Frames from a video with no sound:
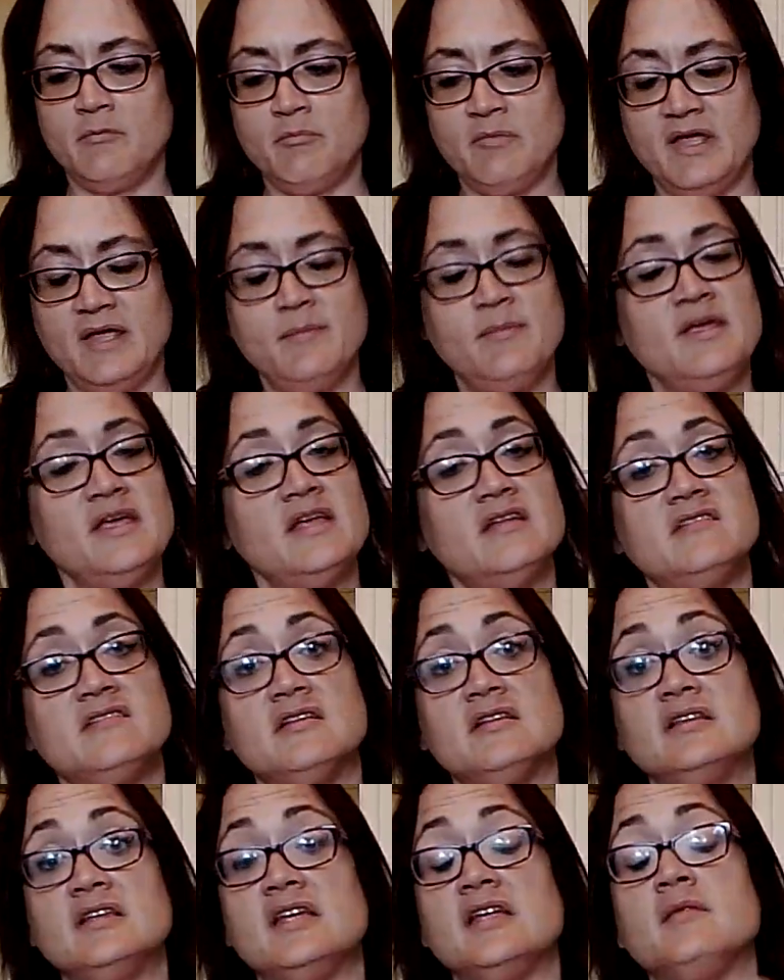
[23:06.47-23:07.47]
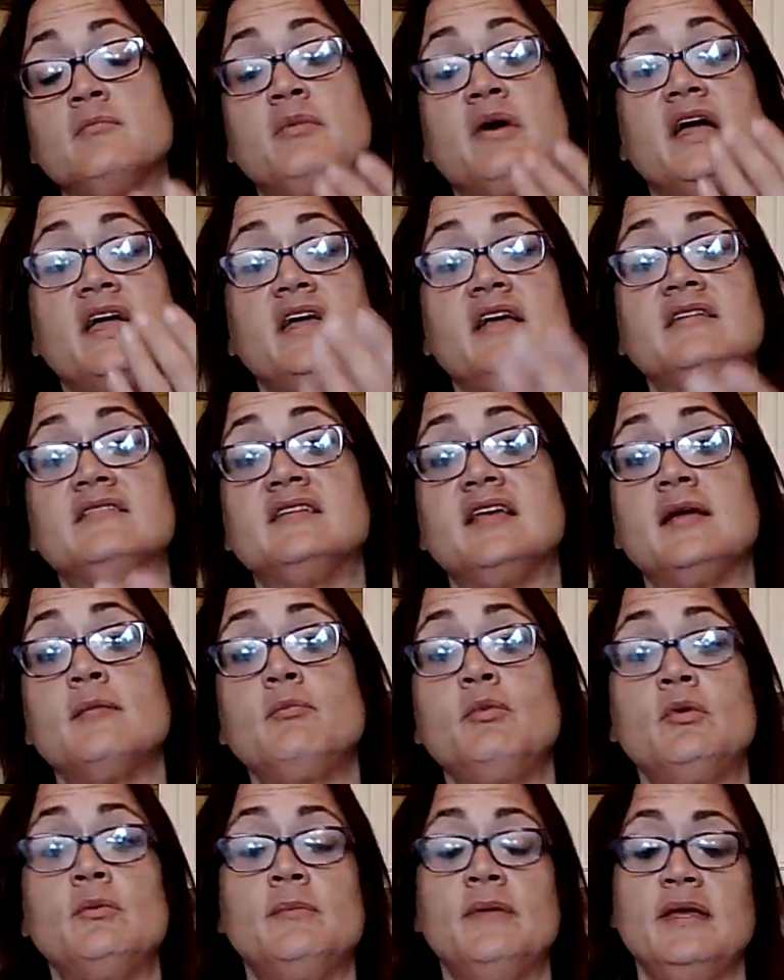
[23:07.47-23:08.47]
maybe it's a lead by
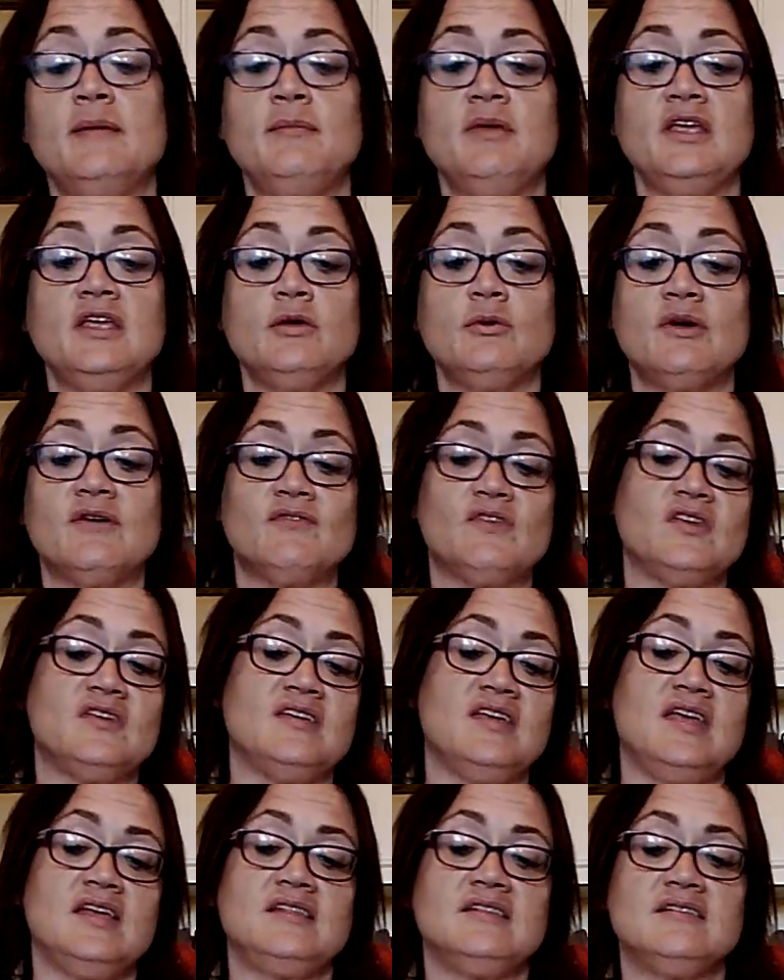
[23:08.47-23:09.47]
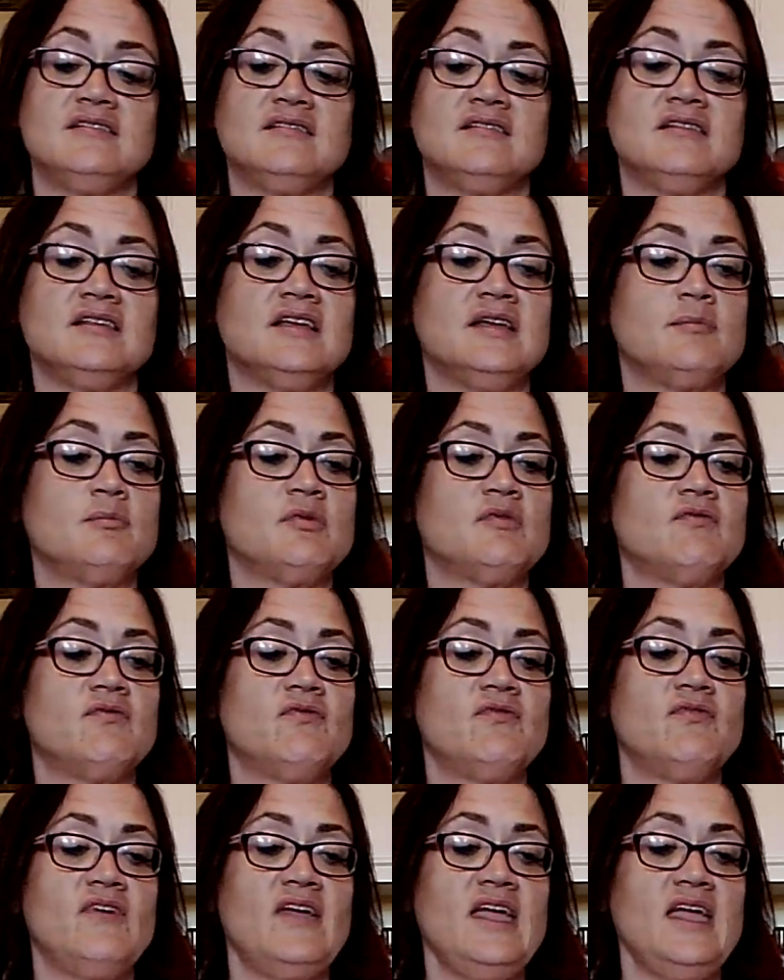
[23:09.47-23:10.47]
example. Maybe you have to take this leap of
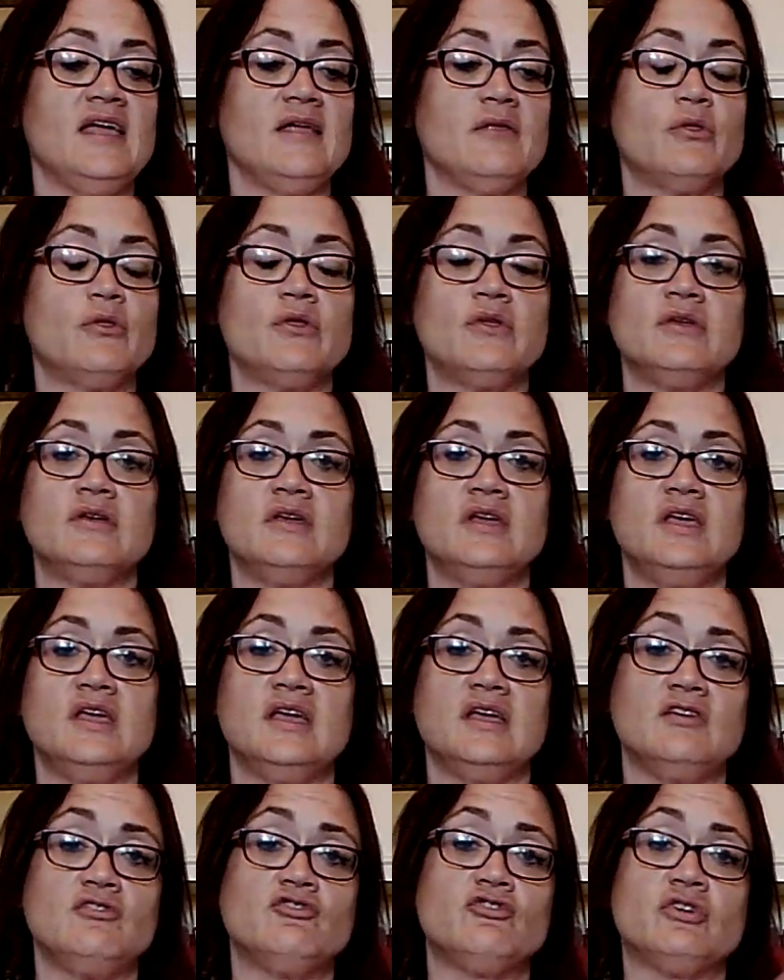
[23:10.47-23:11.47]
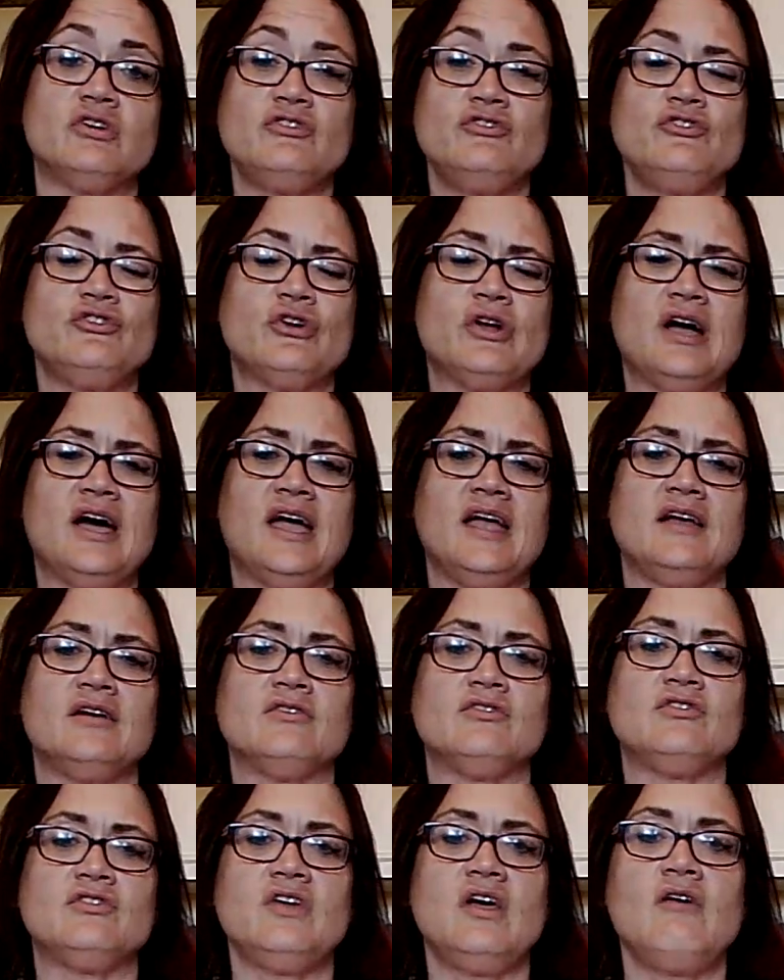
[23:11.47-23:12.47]
faith and trust your
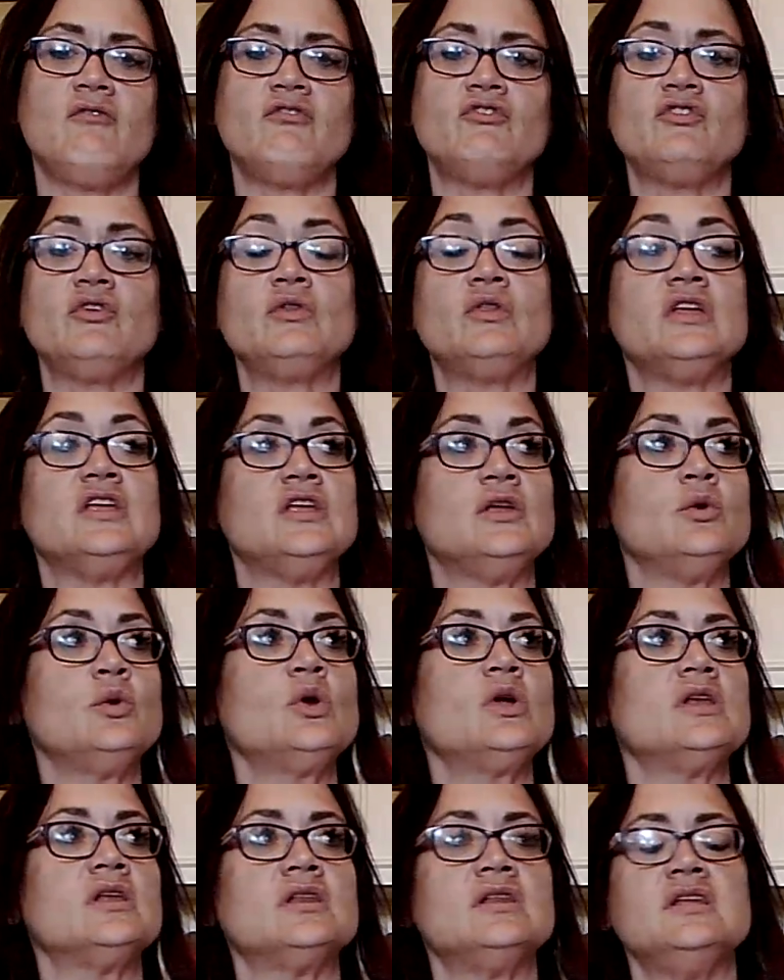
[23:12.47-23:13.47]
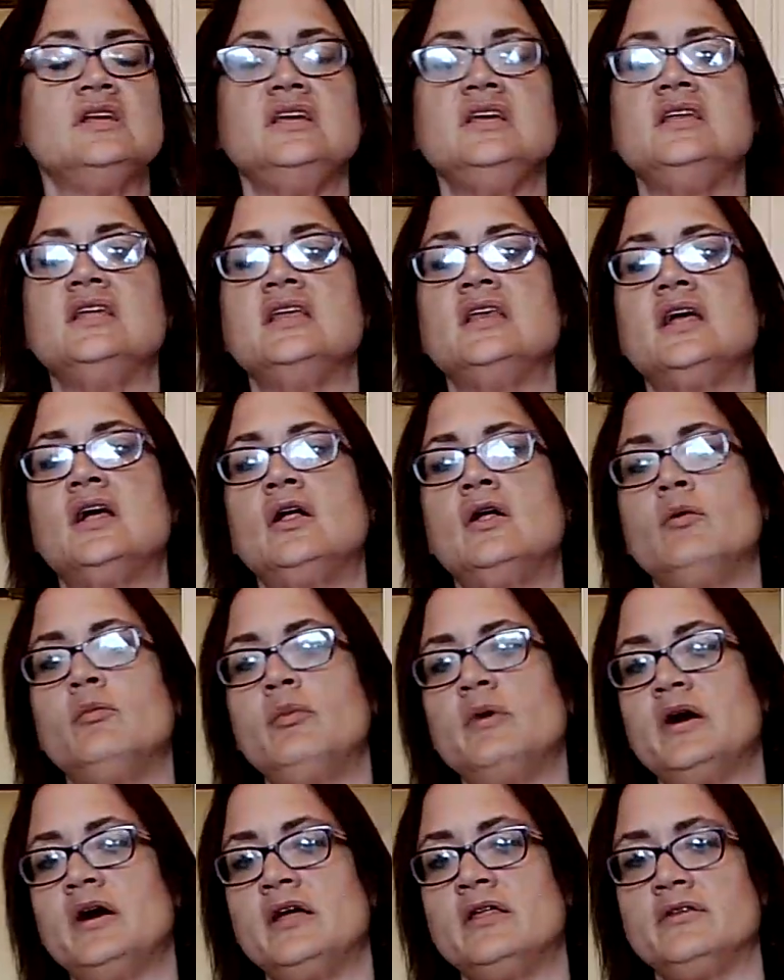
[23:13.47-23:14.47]
higher self so that you can lead and
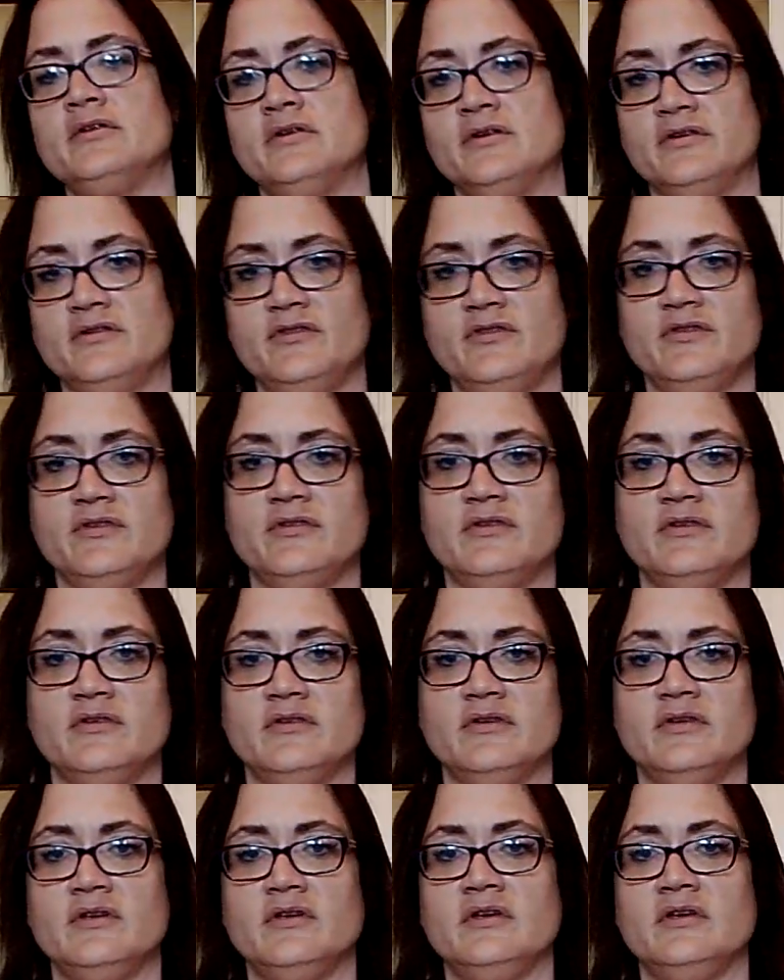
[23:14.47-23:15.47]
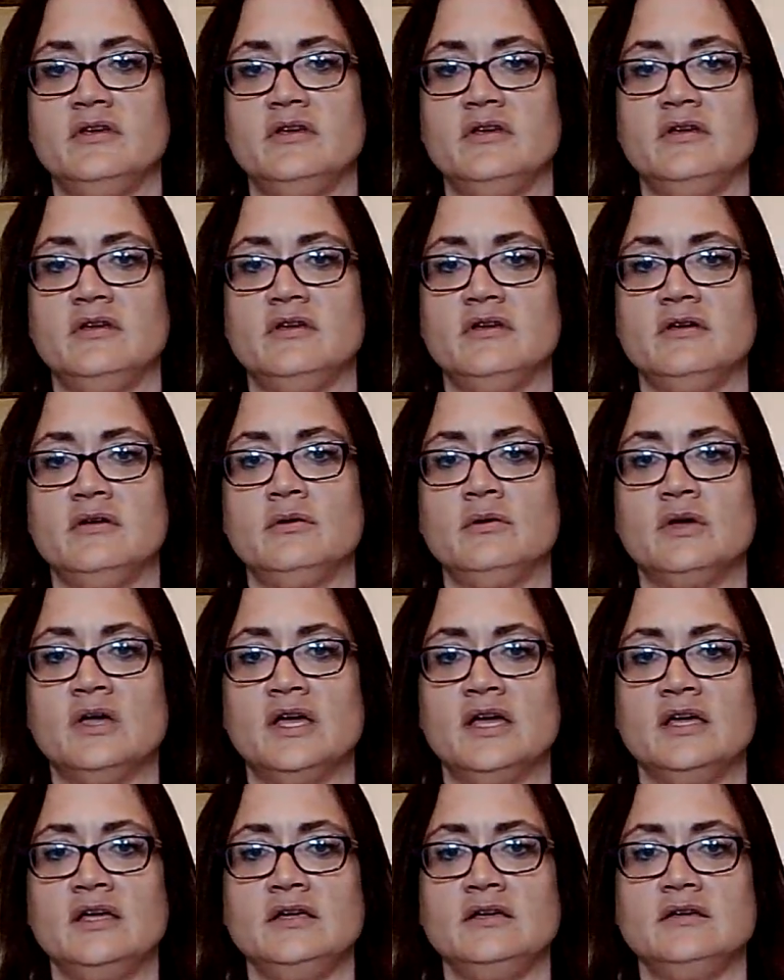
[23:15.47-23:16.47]
help others.
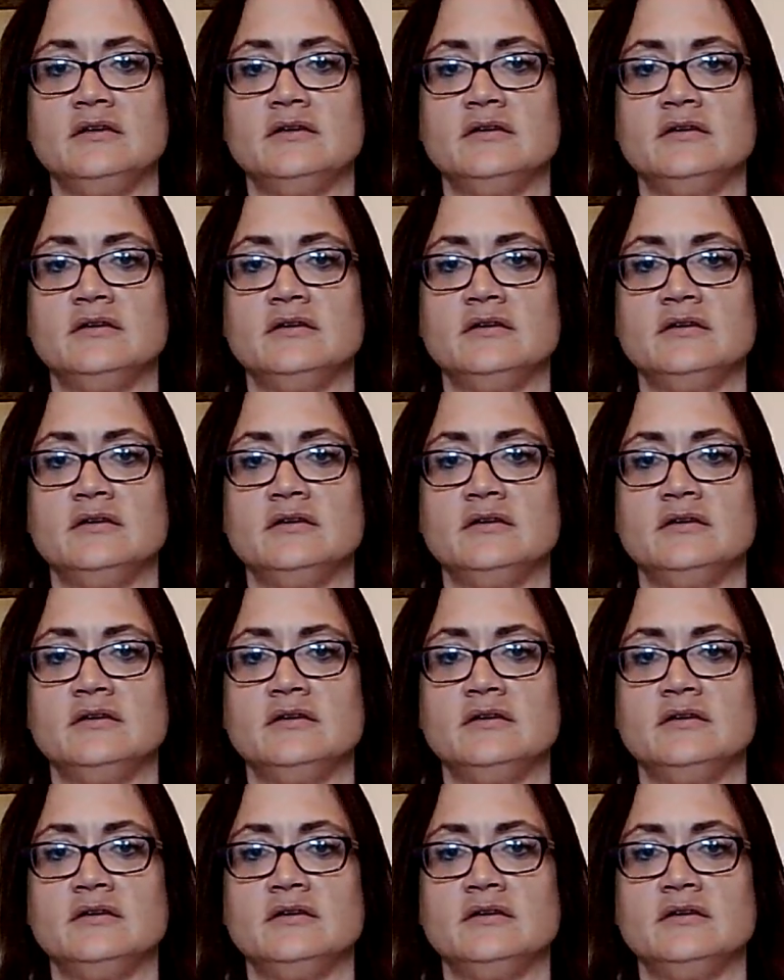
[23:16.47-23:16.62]
Okay?